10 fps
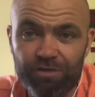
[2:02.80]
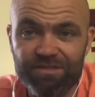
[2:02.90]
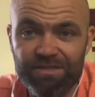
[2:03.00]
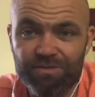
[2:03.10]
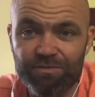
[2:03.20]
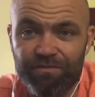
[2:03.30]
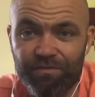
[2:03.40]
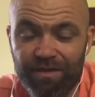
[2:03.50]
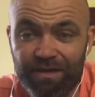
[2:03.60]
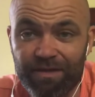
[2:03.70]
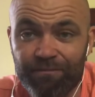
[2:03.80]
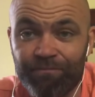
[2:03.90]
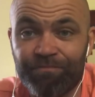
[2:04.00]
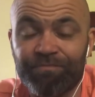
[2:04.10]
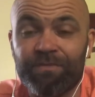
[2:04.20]
into his finger,
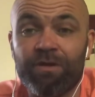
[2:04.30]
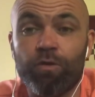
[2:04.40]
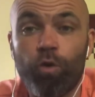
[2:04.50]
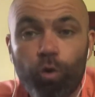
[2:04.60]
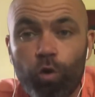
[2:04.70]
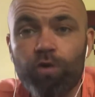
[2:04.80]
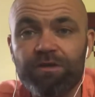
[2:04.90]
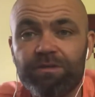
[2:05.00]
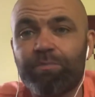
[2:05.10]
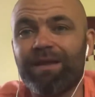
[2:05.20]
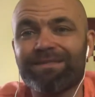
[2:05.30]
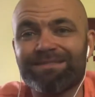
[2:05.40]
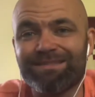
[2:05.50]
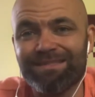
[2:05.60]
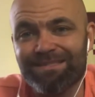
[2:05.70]
all of the plants
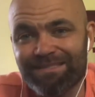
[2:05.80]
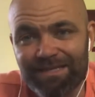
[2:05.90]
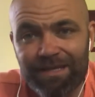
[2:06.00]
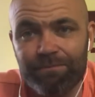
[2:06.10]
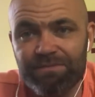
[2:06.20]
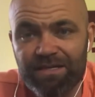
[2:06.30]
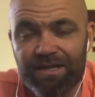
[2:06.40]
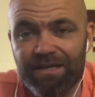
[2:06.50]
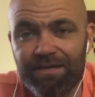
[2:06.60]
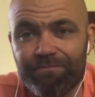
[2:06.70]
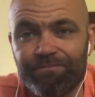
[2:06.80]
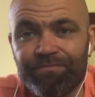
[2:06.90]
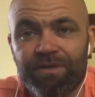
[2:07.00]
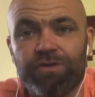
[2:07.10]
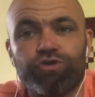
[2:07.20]
at the same time
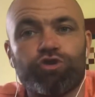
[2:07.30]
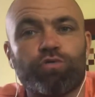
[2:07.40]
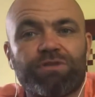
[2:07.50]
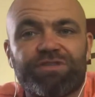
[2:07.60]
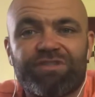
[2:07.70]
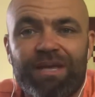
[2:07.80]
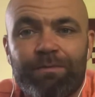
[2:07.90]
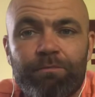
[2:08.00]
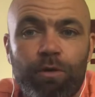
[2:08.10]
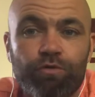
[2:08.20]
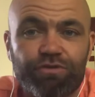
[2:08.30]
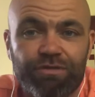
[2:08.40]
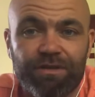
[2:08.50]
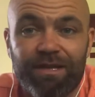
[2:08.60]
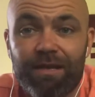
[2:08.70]
showed the same emotion,
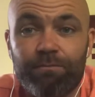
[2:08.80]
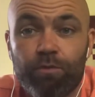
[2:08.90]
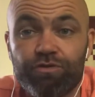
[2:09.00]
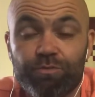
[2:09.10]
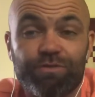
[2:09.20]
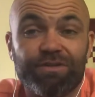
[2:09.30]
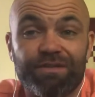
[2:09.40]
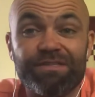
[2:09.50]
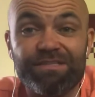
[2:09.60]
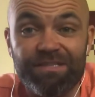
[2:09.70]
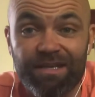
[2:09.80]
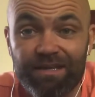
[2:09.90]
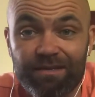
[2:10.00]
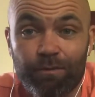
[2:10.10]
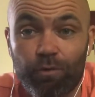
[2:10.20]
and that emotion was
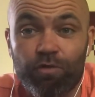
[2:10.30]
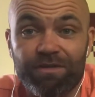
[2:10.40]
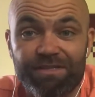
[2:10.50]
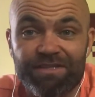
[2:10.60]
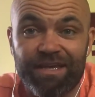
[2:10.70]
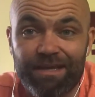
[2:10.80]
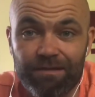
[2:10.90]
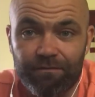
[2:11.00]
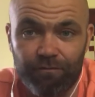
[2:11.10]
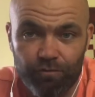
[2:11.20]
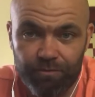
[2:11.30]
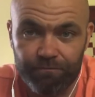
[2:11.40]
concern. They were all concerned for him.